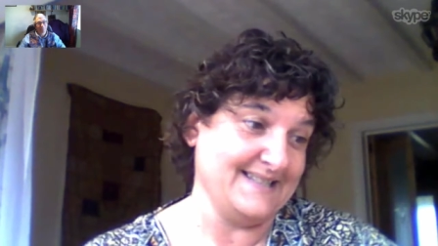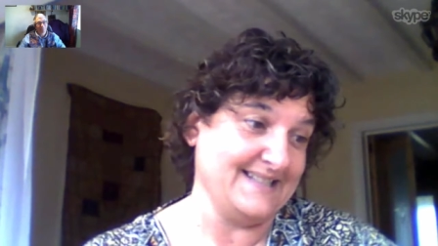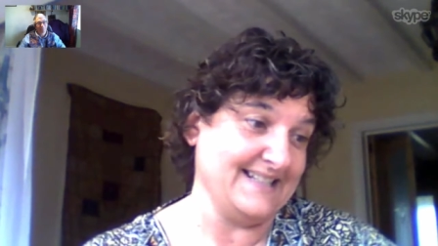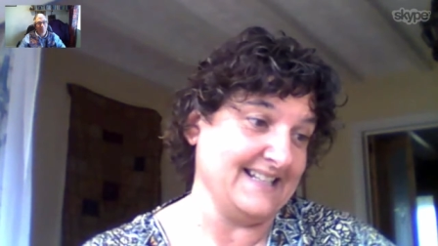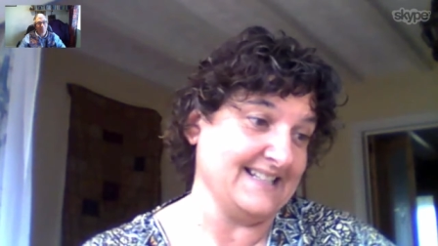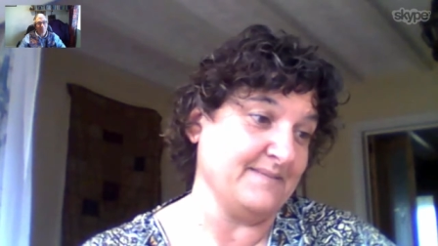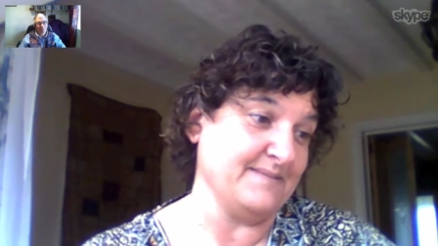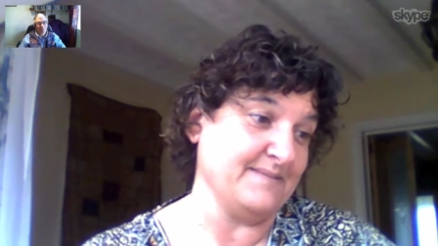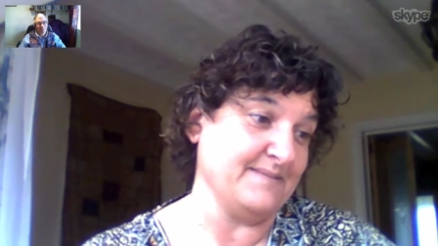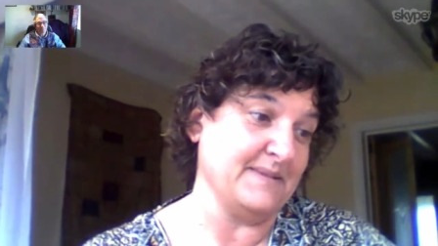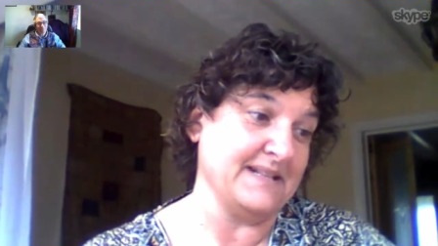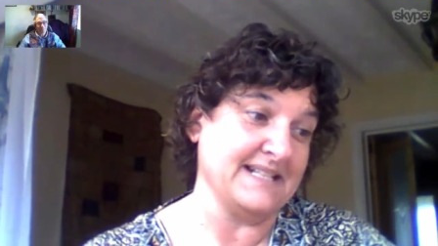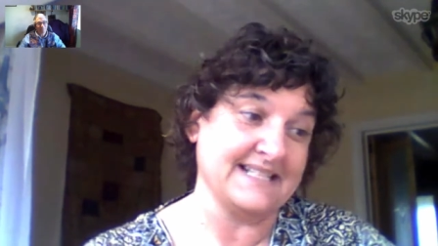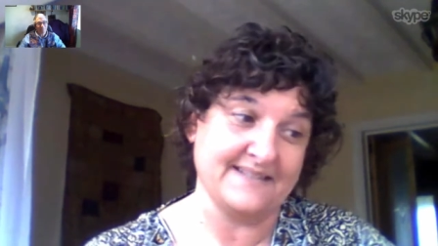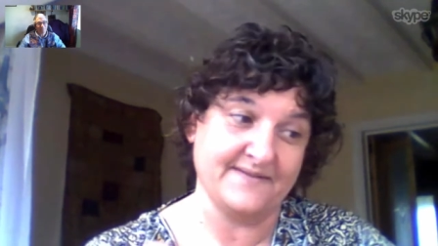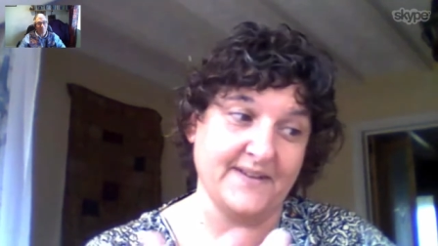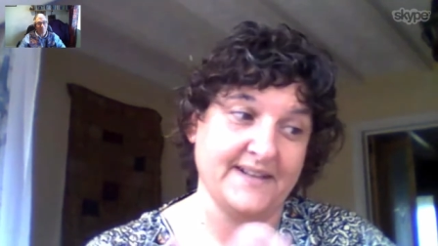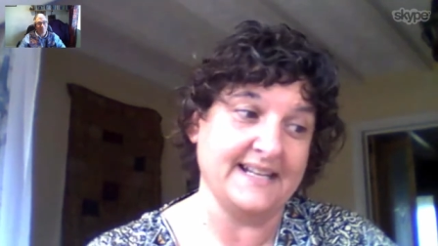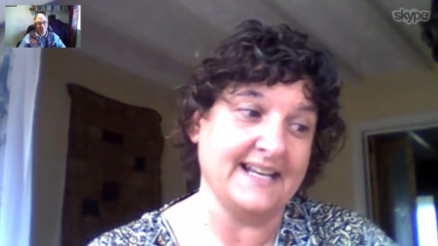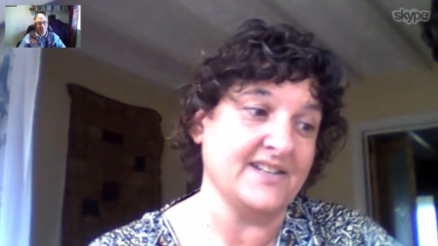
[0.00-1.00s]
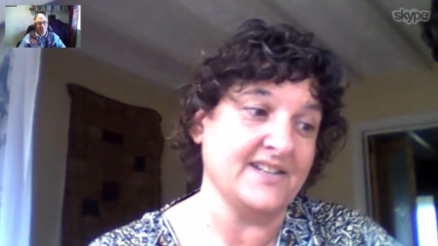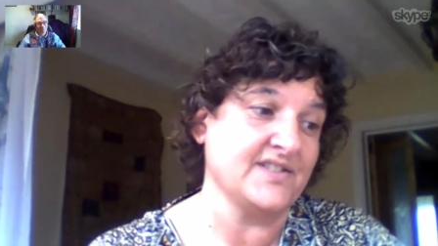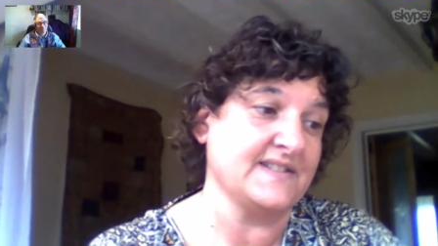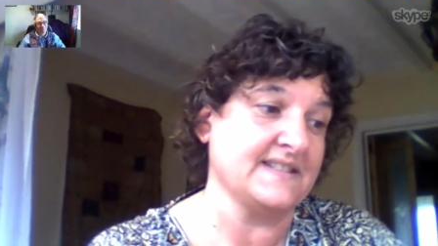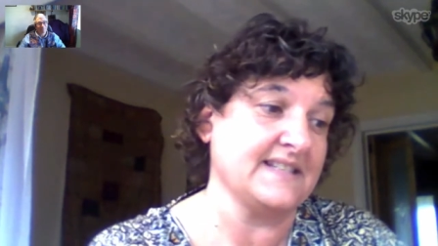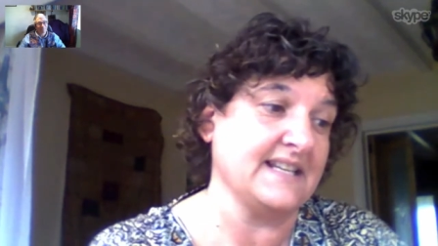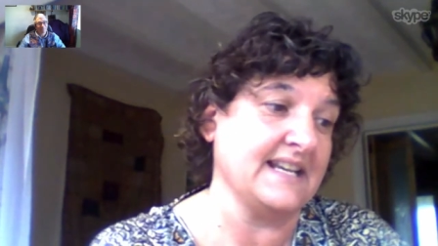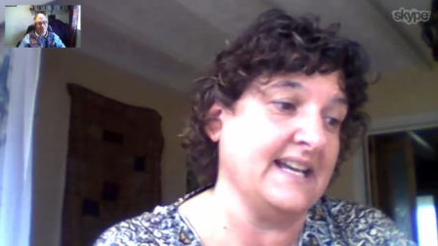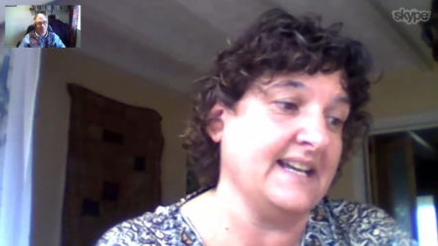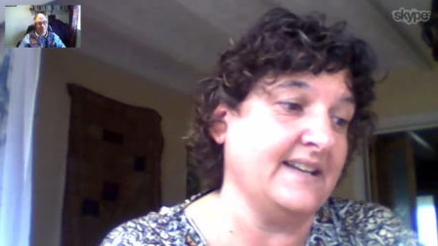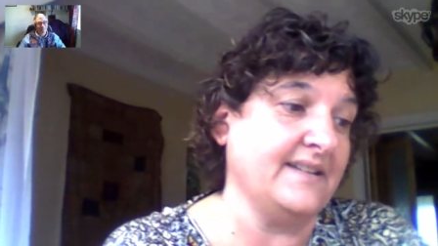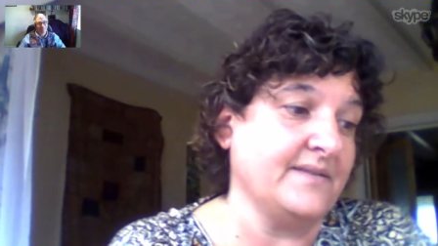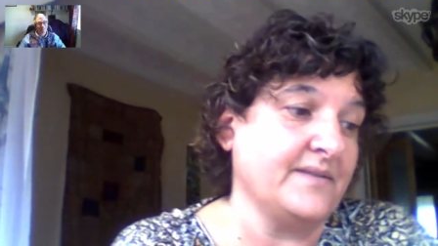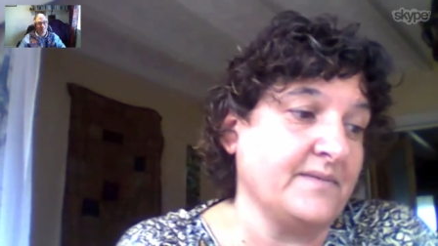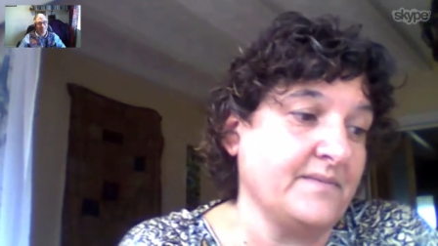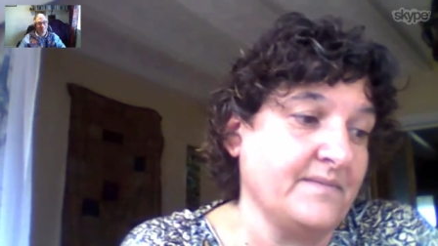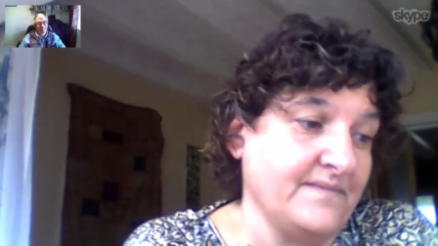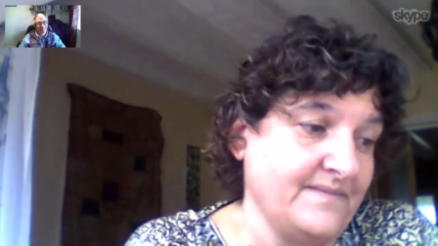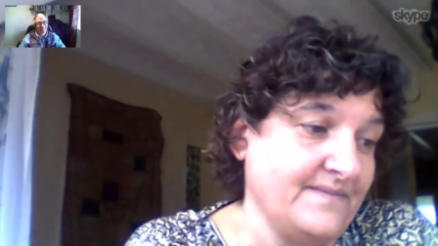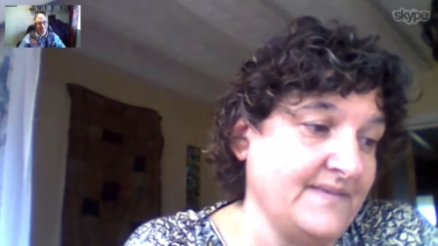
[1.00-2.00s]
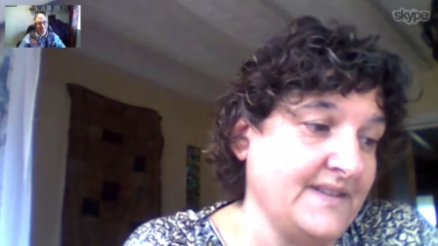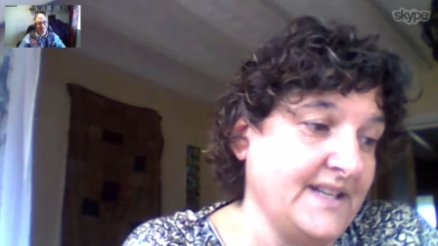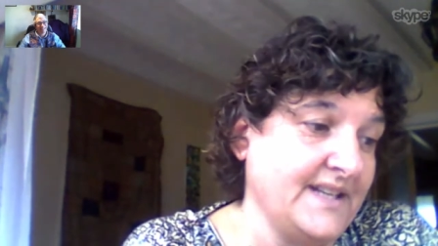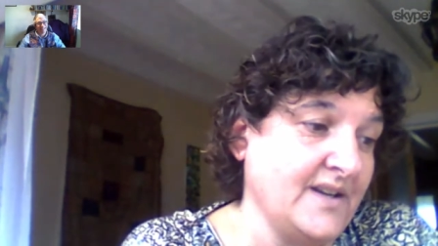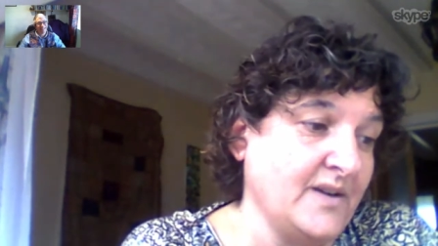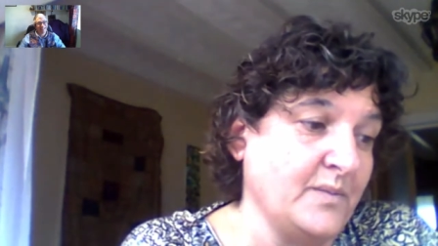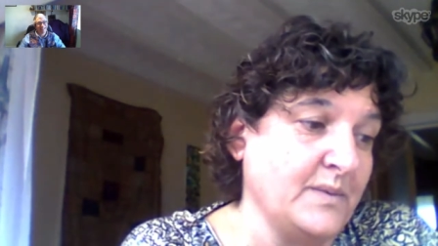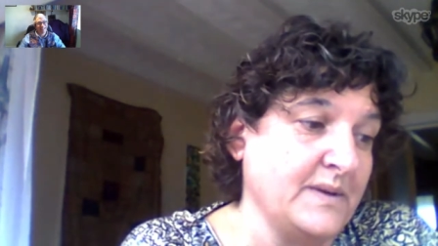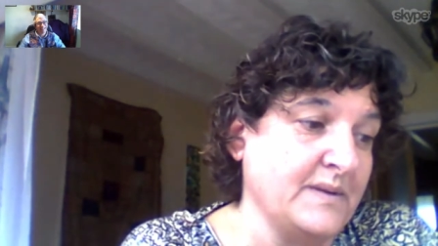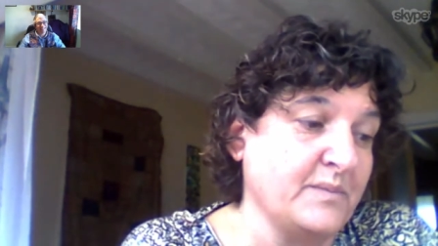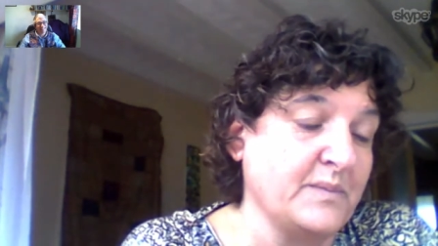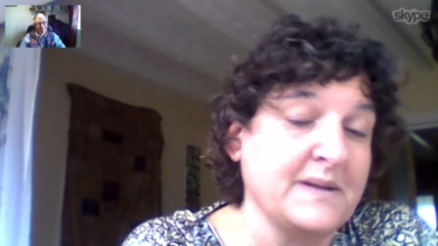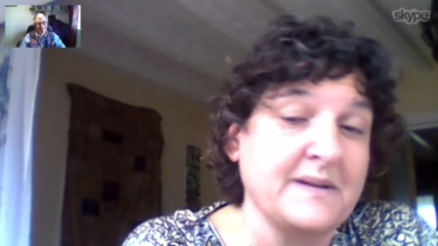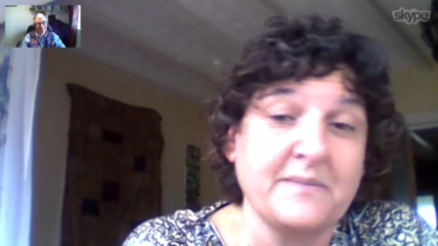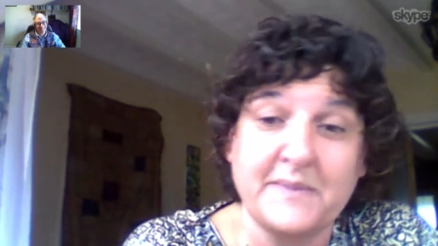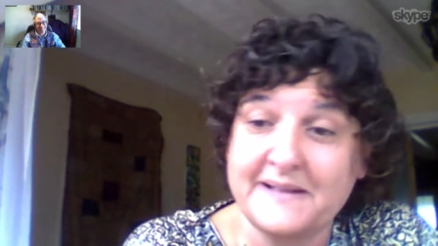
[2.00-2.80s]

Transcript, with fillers: yes, but it's funny. I should say, you know, we're,